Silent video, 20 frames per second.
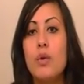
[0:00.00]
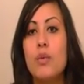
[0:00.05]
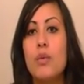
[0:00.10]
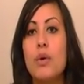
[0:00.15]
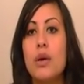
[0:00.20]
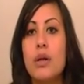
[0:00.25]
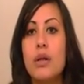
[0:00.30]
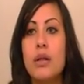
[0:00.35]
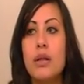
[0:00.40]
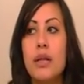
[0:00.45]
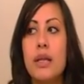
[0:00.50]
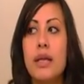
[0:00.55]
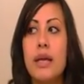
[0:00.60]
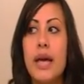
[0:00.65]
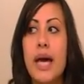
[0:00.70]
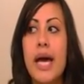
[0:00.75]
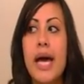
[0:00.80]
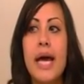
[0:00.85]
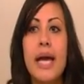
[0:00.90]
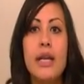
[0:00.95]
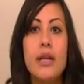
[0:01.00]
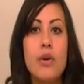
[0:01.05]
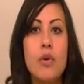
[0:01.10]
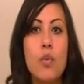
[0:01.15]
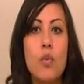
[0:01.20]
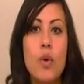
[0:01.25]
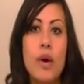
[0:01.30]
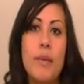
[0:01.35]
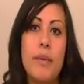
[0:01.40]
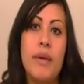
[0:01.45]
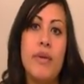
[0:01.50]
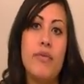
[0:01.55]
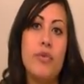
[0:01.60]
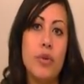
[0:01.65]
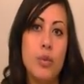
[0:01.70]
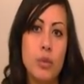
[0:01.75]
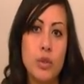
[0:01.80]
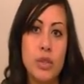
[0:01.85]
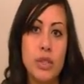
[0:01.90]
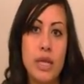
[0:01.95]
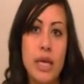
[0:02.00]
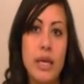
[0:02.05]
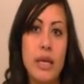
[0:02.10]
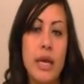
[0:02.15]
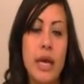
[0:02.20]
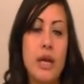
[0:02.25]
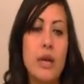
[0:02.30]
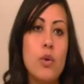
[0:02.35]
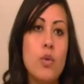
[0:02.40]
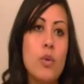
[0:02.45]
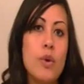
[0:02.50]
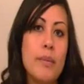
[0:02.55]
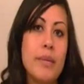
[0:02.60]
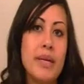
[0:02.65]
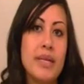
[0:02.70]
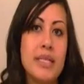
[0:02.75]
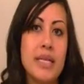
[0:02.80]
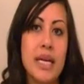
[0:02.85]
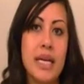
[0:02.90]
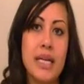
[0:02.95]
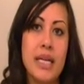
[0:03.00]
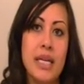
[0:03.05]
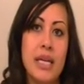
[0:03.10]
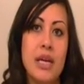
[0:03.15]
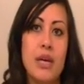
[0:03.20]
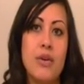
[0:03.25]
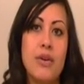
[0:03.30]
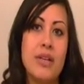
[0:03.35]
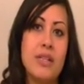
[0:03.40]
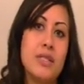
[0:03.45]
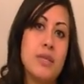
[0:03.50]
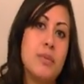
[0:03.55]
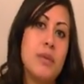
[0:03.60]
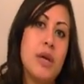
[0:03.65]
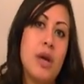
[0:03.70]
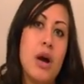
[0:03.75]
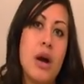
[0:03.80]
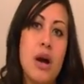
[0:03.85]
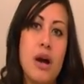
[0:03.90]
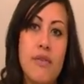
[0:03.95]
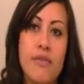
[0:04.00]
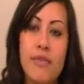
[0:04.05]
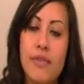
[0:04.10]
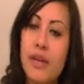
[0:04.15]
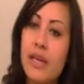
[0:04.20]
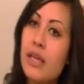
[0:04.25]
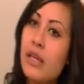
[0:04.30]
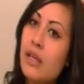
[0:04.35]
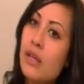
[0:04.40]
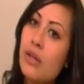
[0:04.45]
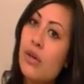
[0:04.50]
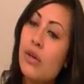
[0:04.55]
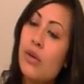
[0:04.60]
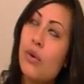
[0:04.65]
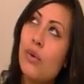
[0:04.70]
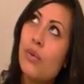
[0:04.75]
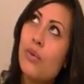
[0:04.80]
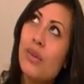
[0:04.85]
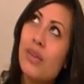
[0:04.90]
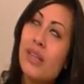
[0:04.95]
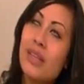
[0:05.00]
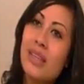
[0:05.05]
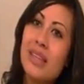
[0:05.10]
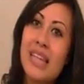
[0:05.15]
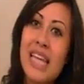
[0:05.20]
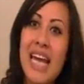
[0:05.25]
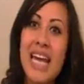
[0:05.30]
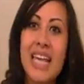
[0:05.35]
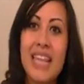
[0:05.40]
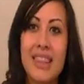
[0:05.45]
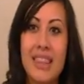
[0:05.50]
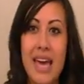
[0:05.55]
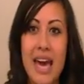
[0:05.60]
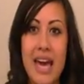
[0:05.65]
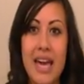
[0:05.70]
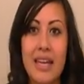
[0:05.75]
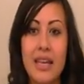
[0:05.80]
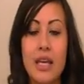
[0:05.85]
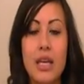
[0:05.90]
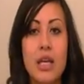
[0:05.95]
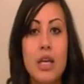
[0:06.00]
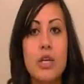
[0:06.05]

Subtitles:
Well, I don't want my dining area to be off, like that.